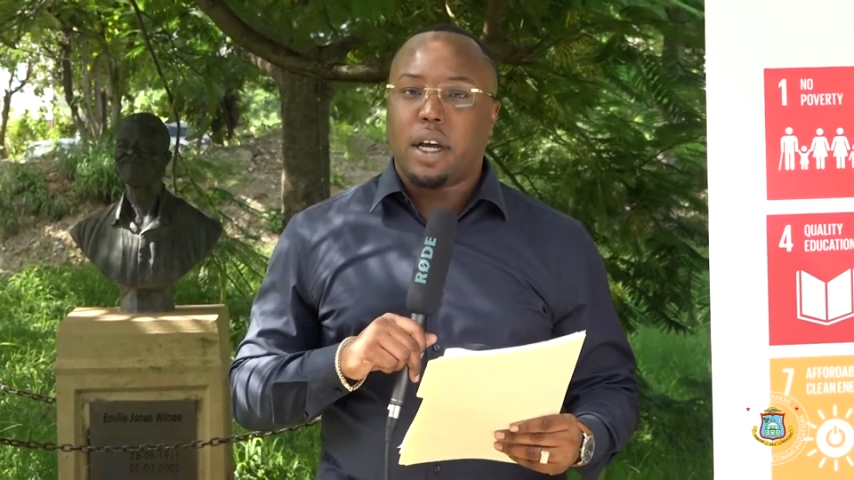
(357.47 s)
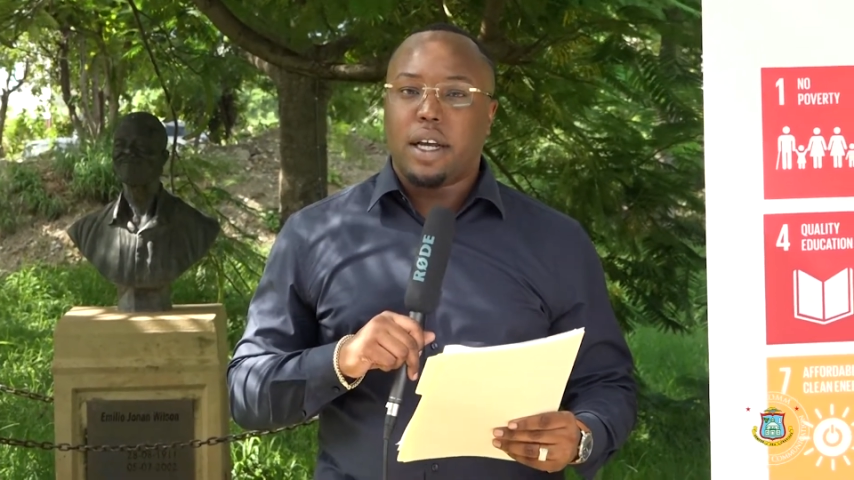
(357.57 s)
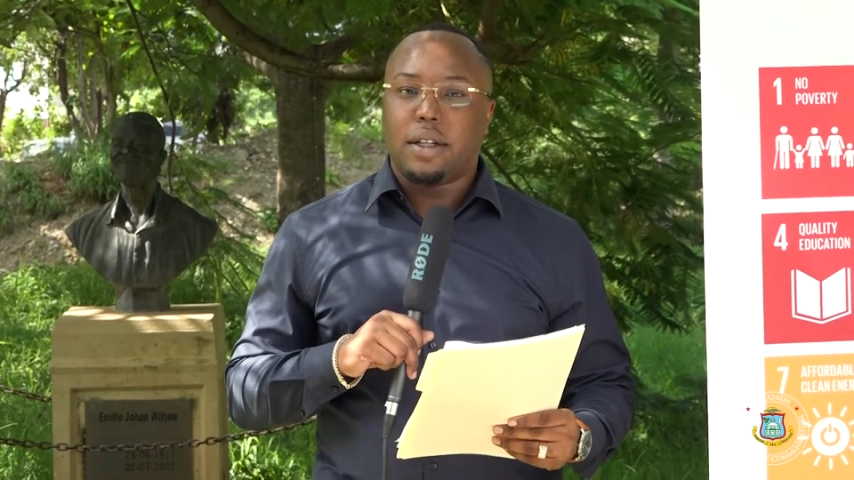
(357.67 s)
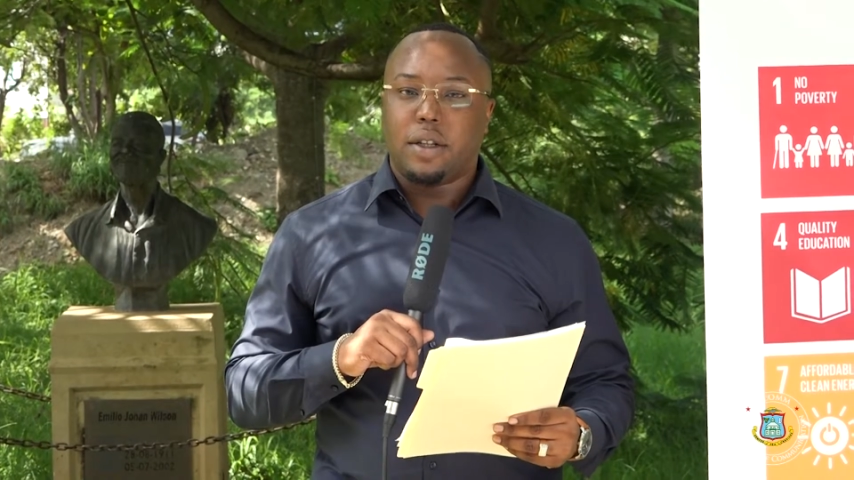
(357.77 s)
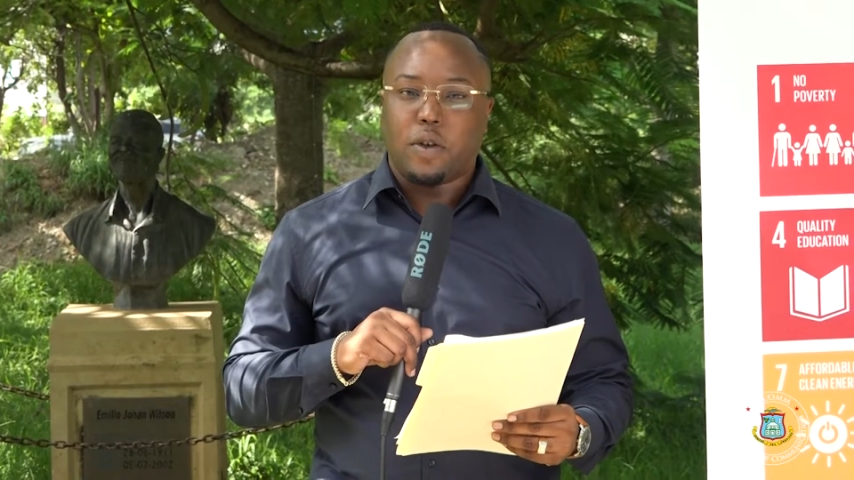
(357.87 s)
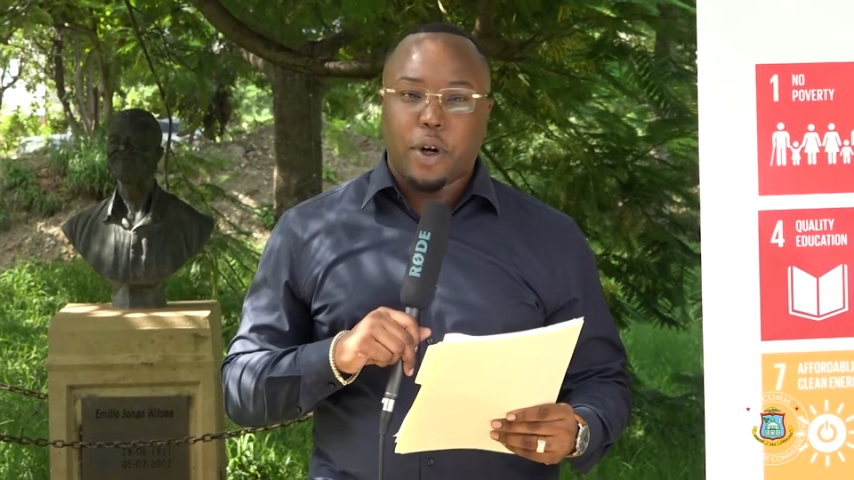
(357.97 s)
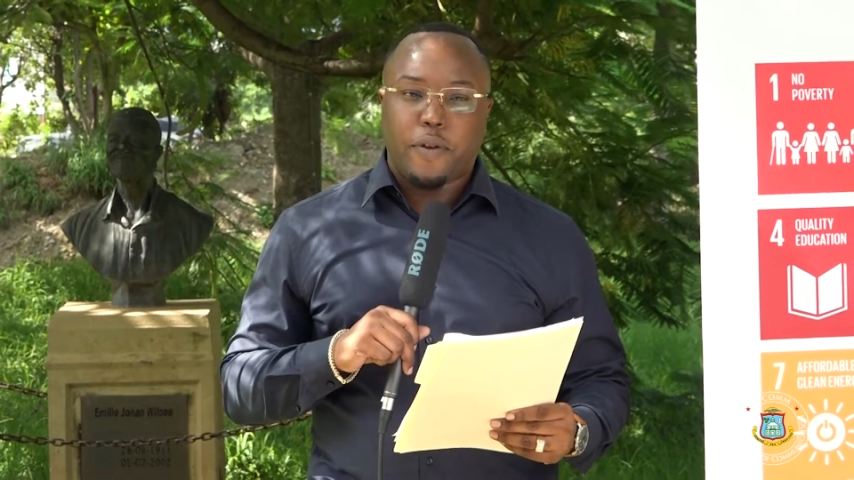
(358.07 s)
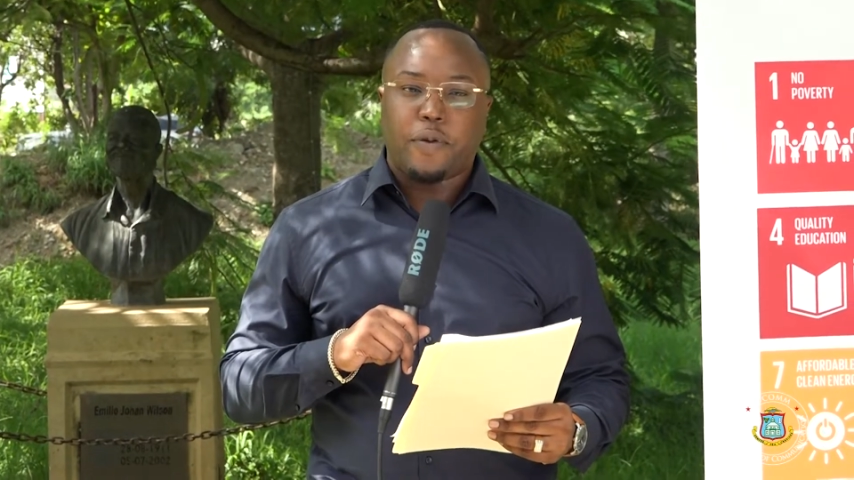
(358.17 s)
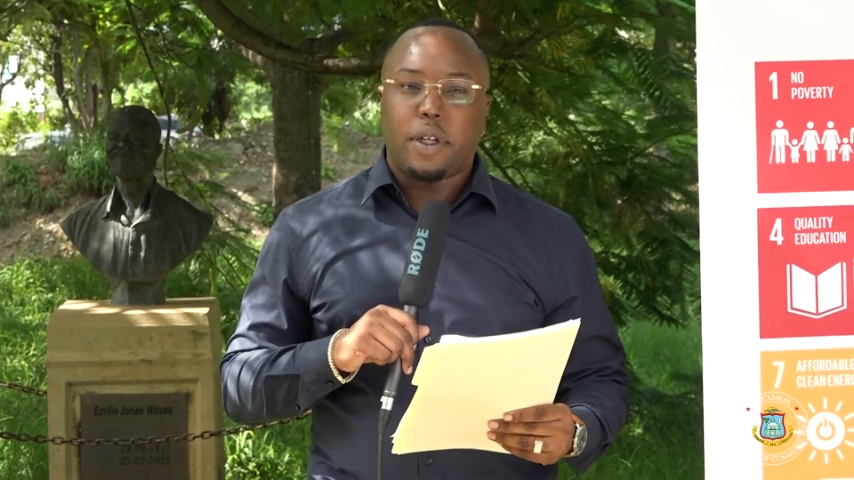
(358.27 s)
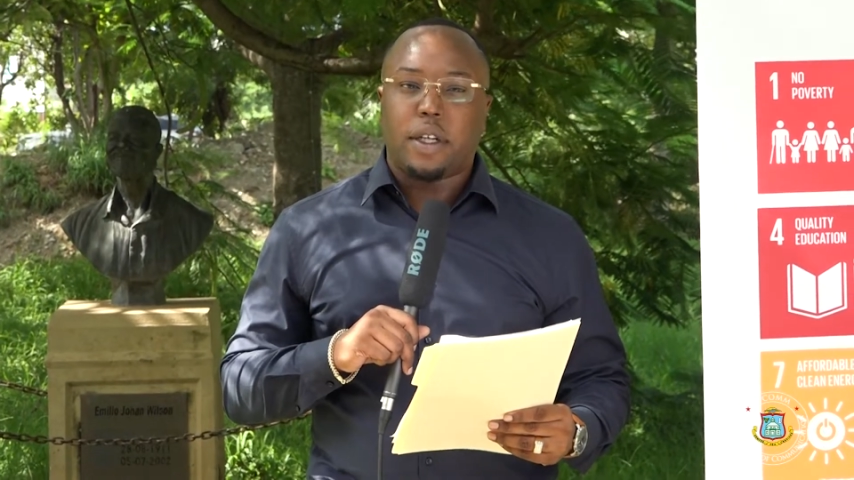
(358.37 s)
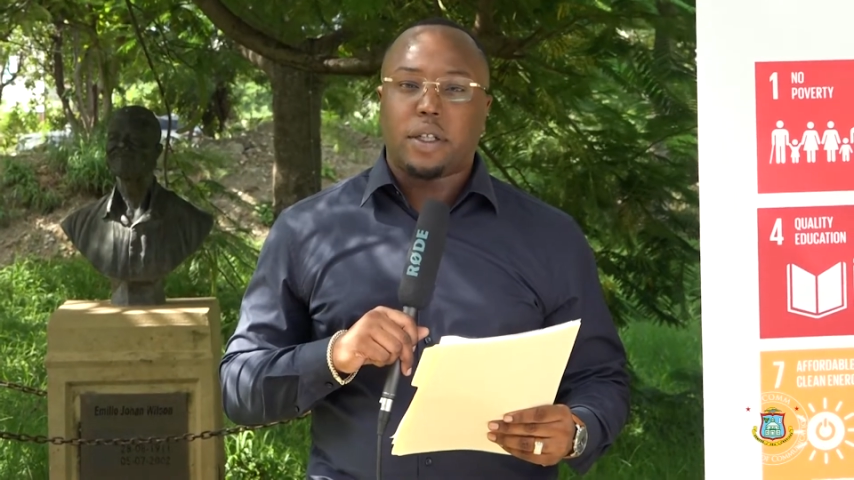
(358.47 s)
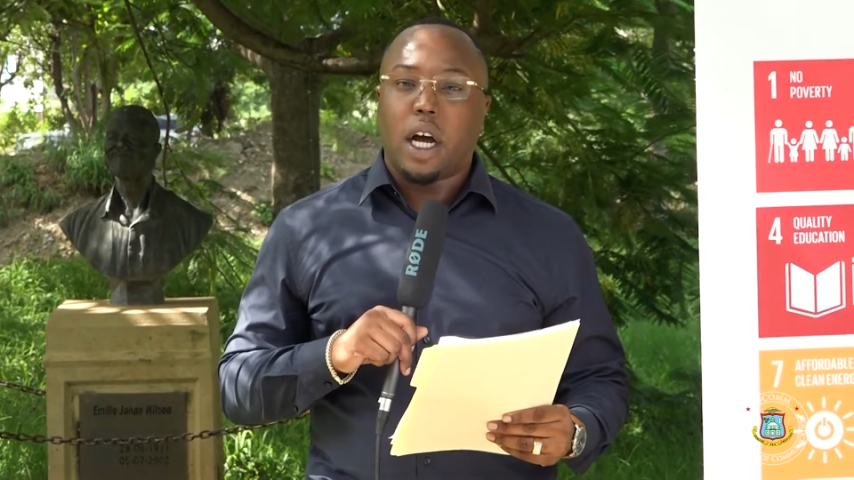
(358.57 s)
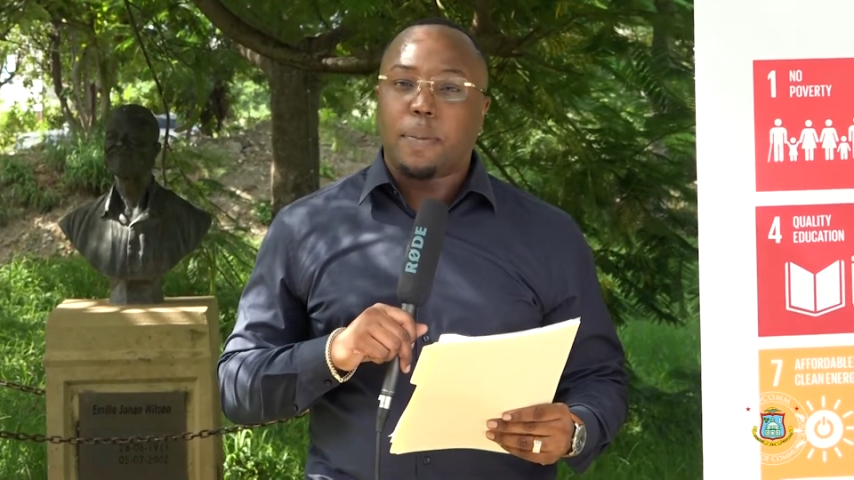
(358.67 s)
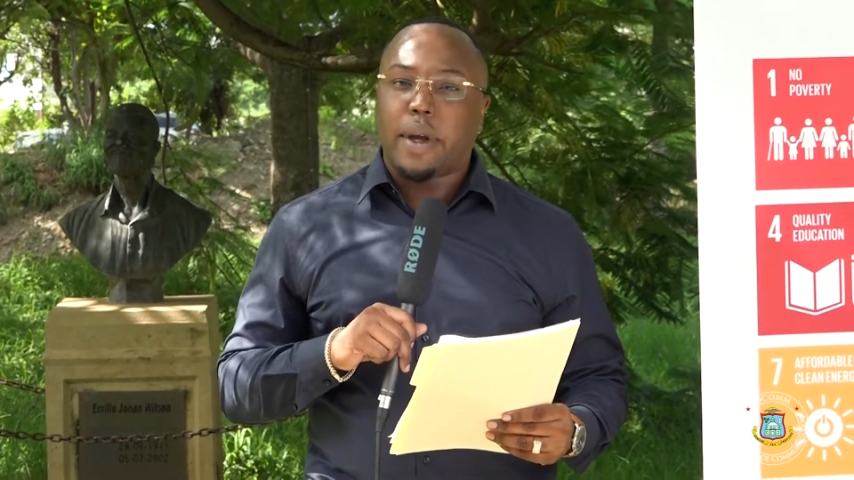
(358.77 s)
and gratefulness on